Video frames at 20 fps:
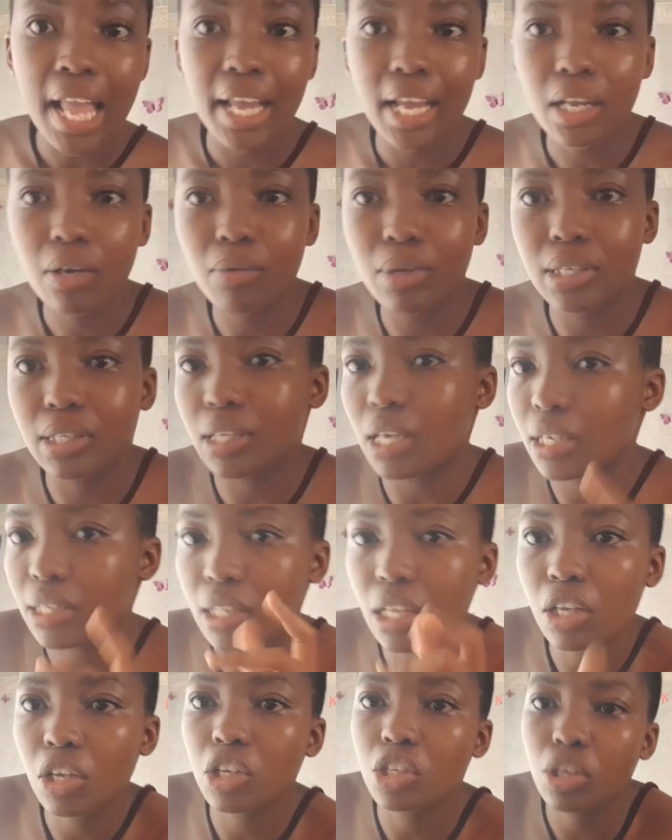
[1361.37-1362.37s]
anyways, guys,
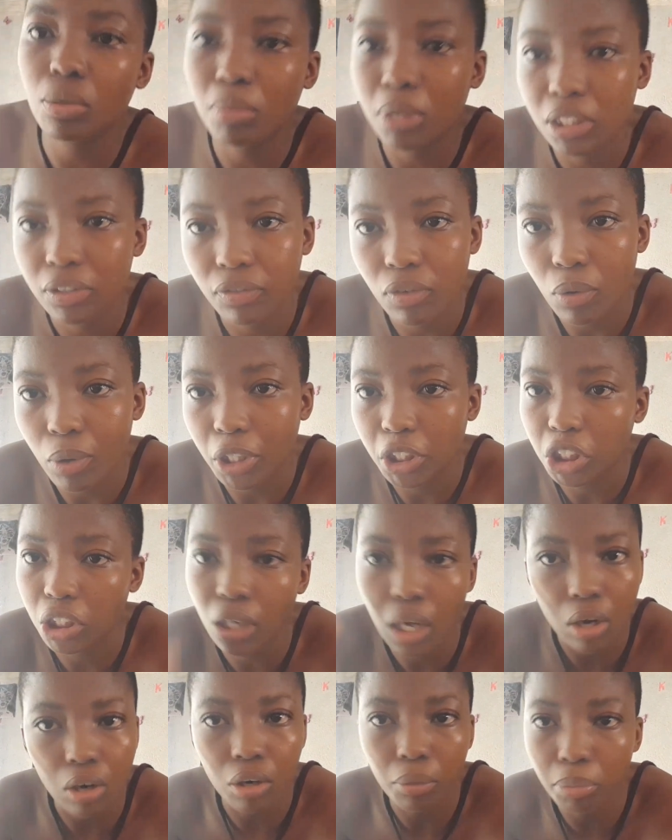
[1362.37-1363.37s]
thank you so much for watching.
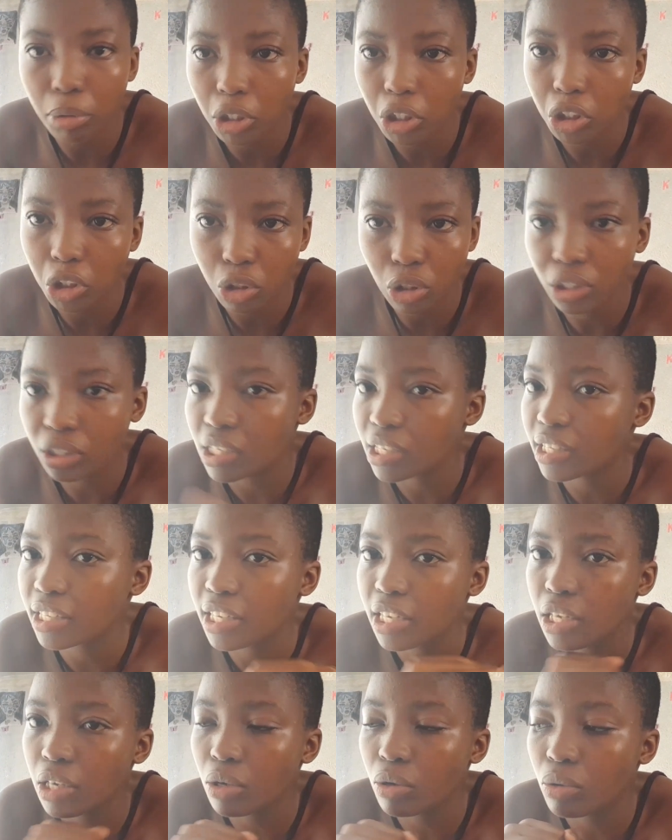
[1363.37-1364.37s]
I hope you enjoyed.
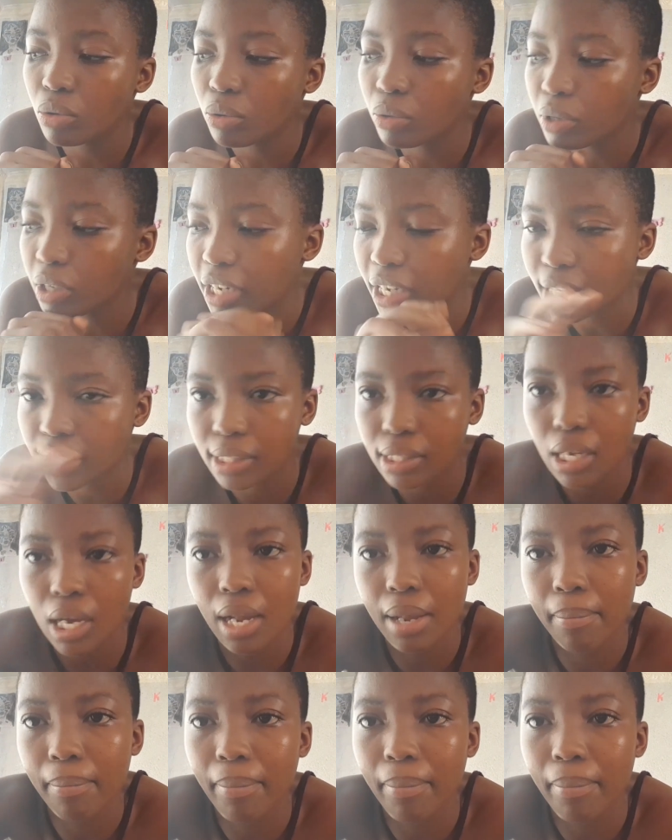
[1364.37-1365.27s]
See you next time.